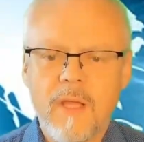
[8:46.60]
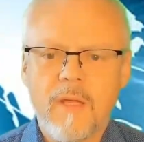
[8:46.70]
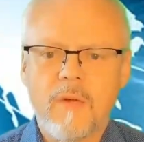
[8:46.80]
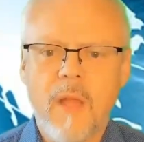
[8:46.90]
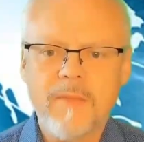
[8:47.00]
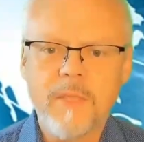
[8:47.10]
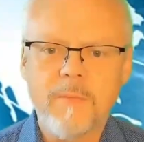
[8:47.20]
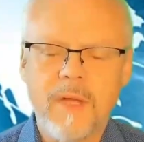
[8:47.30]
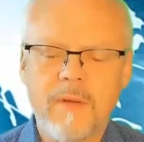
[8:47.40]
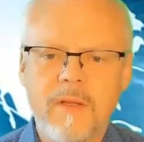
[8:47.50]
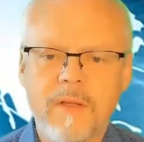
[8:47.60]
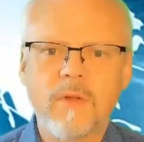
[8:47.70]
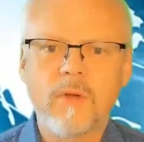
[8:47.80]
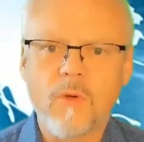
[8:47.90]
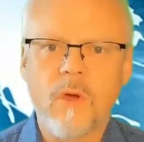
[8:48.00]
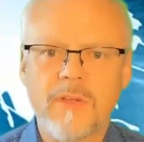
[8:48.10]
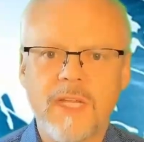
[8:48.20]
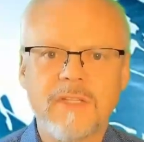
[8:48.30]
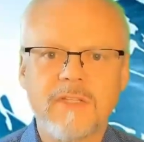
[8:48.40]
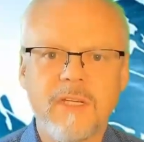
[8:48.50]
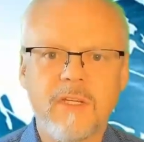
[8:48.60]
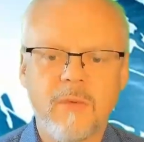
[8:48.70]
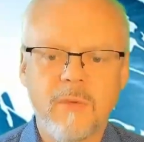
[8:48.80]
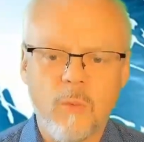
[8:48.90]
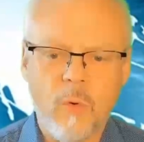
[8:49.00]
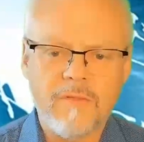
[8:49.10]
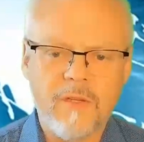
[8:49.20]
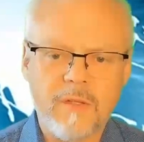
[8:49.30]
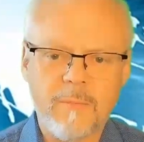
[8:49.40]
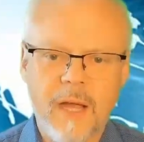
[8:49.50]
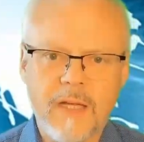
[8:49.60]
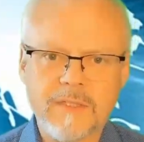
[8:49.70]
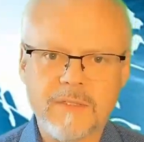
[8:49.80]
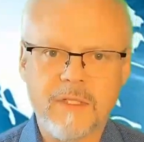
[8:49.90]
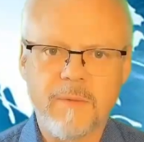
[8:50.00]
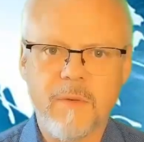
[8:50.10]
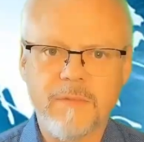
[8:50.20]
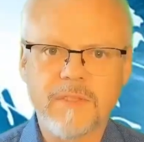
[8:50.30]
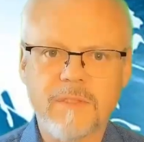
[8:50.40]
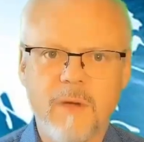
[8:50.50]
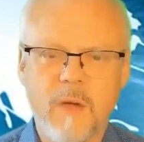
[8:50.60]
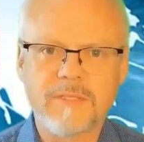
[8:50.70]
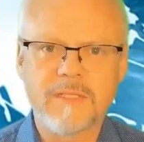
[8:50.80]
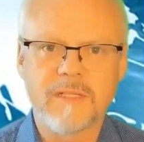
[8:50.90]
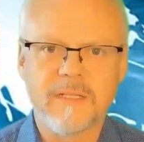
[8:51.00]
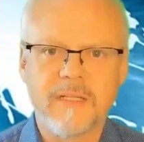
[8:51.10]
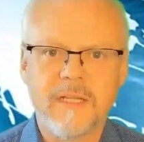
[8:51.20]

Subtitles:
Throughout this period, non-confrontational economic warfare was balanced with a commitment to diplomacy.